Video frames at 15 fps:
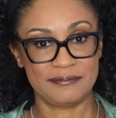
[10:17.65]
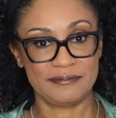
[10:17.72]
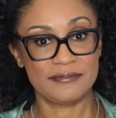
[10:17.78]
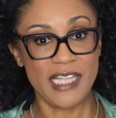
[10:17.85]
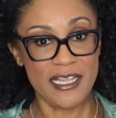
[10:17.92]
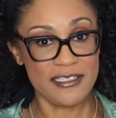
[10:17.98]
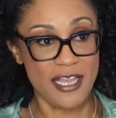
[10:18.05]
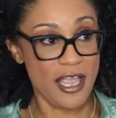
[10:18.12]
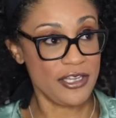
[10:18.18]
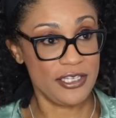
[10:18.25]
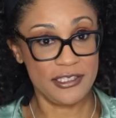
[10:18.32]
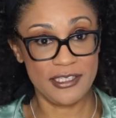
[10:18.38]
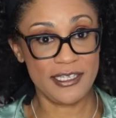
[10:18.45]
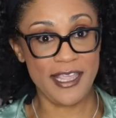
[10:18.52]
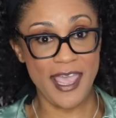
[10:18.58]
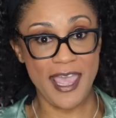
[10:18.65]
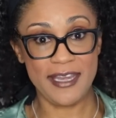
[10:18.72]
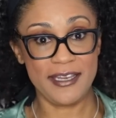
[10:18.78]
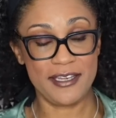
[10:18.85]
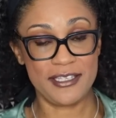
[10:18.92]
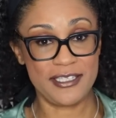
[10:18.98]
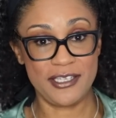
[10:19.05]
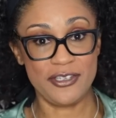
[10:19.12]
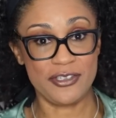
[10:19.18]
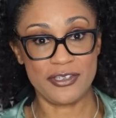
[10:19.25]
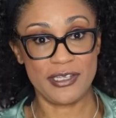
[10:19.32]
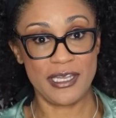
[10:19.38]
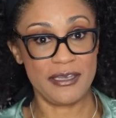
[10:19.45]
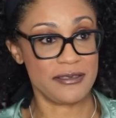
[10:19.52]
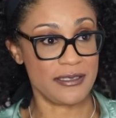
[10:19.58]
That's how you look at it,
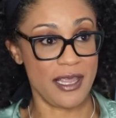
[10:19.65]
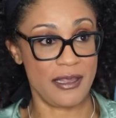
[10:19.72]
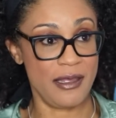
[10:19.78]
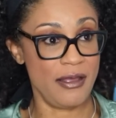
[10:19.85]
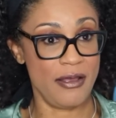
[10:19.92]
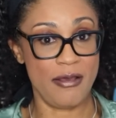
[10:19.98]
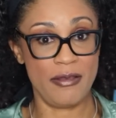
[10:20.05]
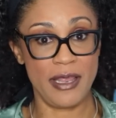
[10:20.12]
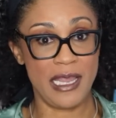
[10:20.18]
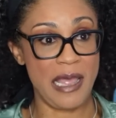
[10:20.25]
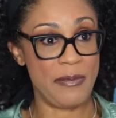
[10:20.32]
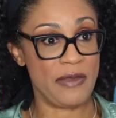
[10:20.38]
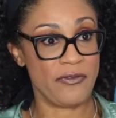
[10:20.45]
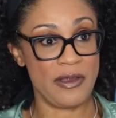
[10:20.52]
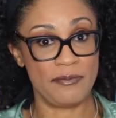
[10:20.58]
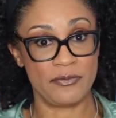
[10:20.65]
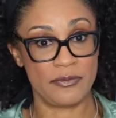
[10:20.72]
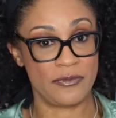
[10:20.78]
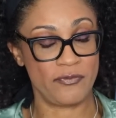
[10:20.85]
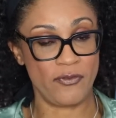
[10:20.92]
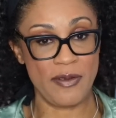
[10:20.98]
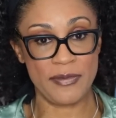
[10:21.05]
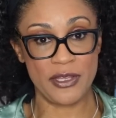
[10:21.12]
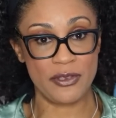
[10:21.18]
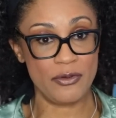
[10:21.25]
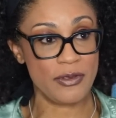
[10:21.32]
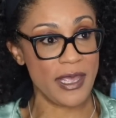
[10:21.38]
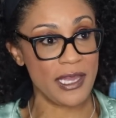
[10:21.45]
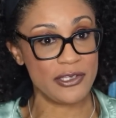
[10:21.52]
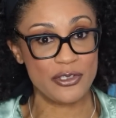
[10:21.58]
essentially. It's like, uh-oh, they coming from the
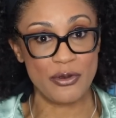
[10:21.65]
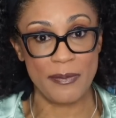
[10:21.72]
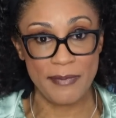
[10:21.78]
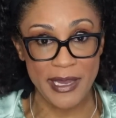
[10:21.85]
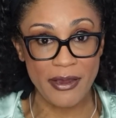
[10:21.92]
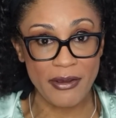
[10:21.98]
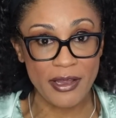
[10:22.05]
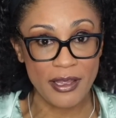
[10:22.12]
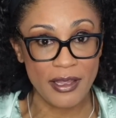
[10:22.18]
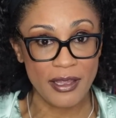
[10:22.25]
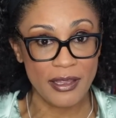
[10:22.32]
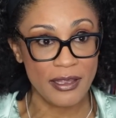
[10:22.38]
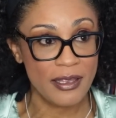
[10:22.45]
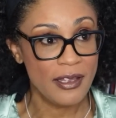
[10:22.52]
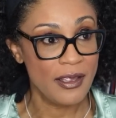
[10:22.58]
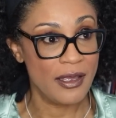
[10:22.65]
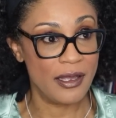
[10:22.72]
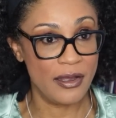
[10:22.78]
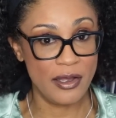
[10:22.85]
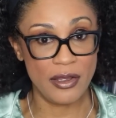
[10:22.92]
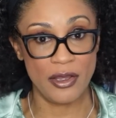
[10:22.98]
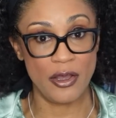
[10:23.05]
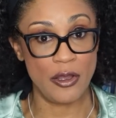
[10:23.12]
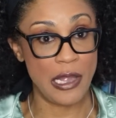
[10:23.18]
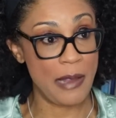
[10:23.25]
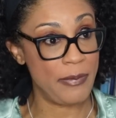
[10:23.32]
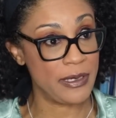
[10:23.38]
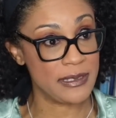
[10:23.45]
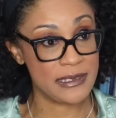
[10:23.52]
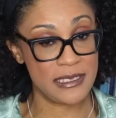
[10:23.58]
UK to America? Uh-oh, I
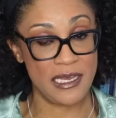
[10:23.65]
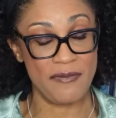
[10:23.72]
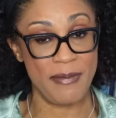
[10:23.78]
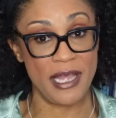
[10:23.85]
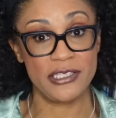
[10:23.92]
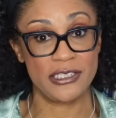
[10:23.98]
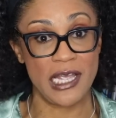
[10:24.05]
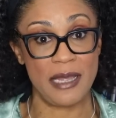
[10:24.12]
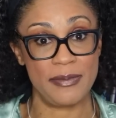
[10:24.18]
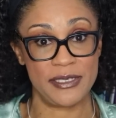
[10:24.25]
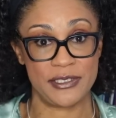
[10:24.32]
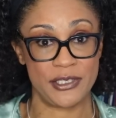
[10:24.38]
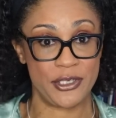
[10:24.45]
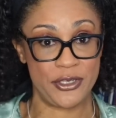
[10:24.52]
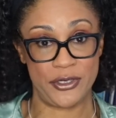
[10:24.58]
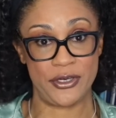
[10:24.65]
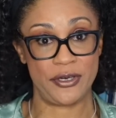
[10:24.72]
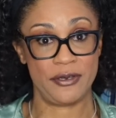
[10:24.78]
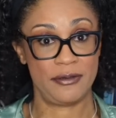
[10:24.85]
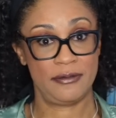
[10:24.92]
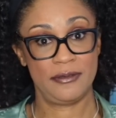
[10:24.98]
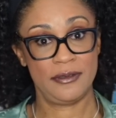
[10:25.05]
better see if my job is secure.